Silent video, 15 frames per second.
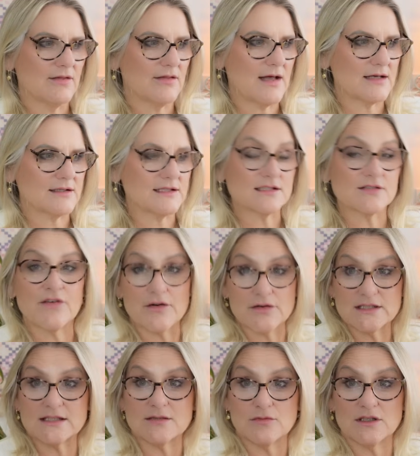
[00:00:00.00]
that is very
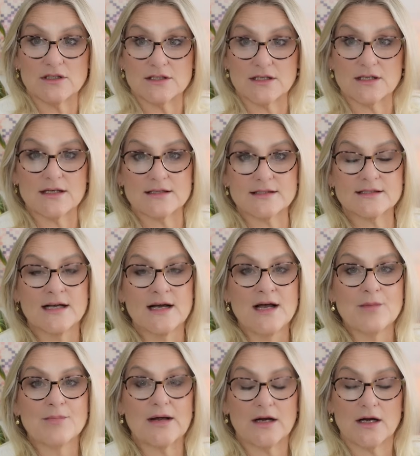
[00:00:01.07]
similar to this,
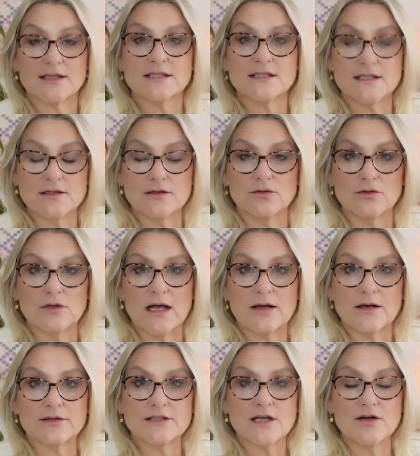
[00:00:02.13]
but I still
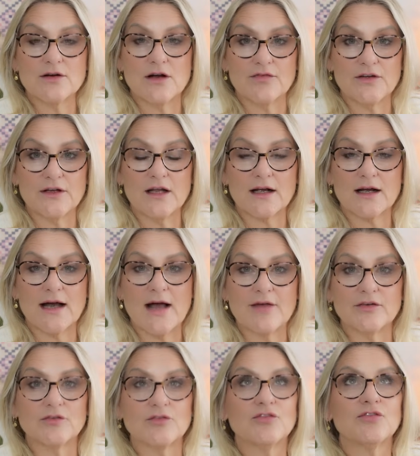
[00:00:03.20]
I feel like I
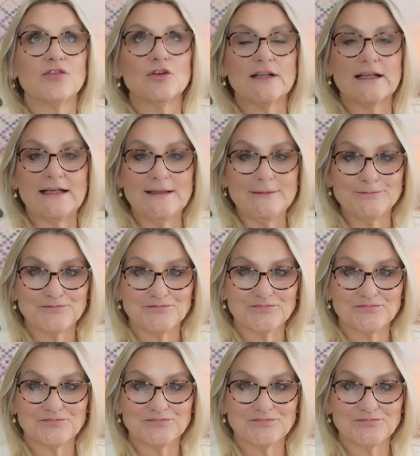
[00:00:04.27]
haven't fully